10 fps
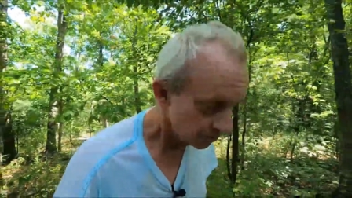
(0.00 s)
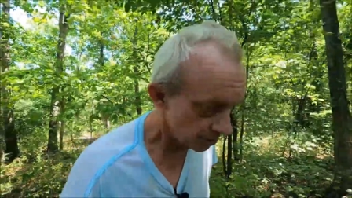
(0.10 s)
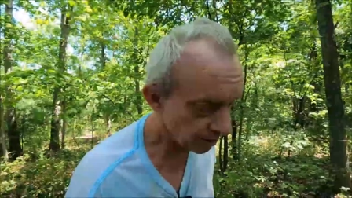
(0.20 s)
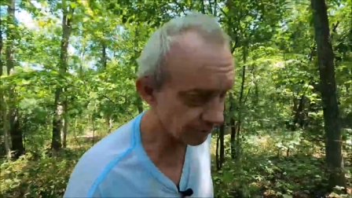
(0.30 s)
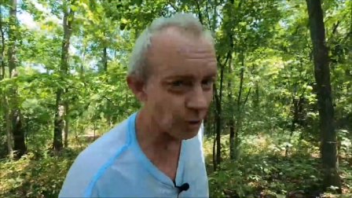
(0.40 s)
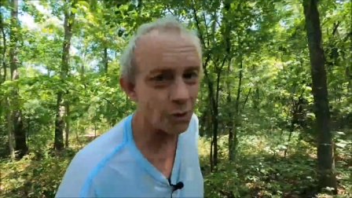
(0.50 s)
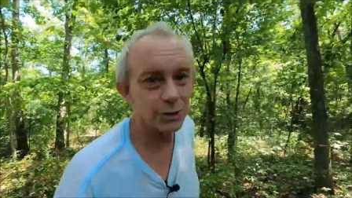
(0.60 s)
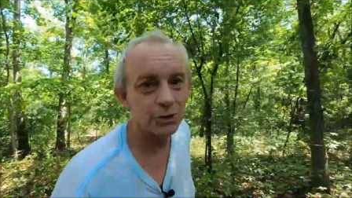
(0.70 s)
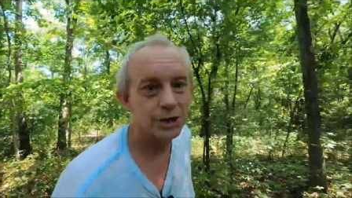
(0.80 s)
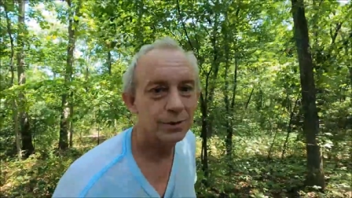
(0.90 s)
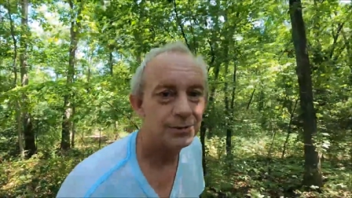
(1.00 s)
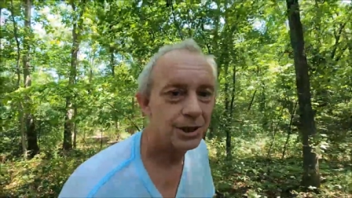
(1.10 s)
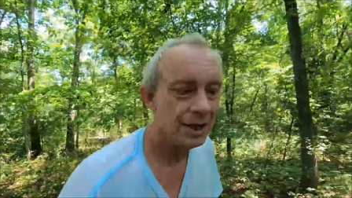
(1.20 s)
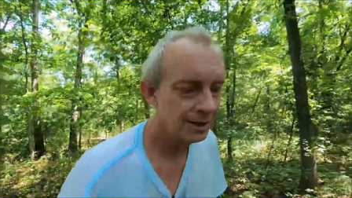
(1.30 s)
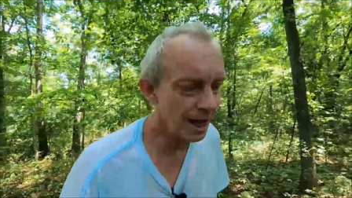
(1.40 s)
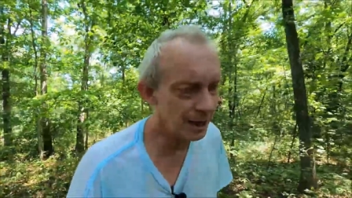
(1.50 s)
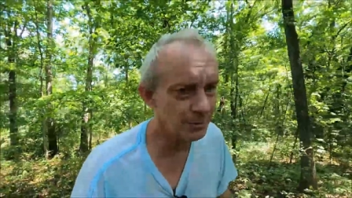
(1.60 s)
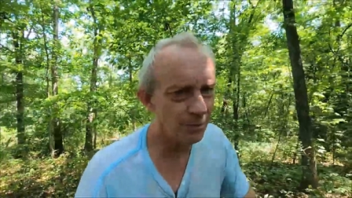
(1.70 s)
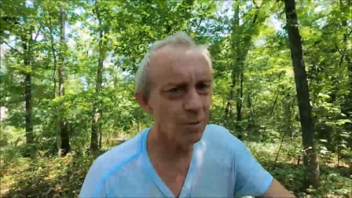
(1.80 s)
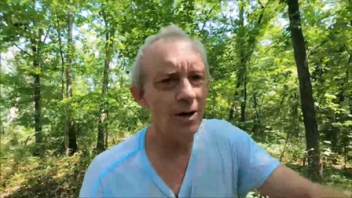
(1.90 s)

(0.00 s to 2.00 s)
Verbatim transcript: so you can live your dreams. Thanks for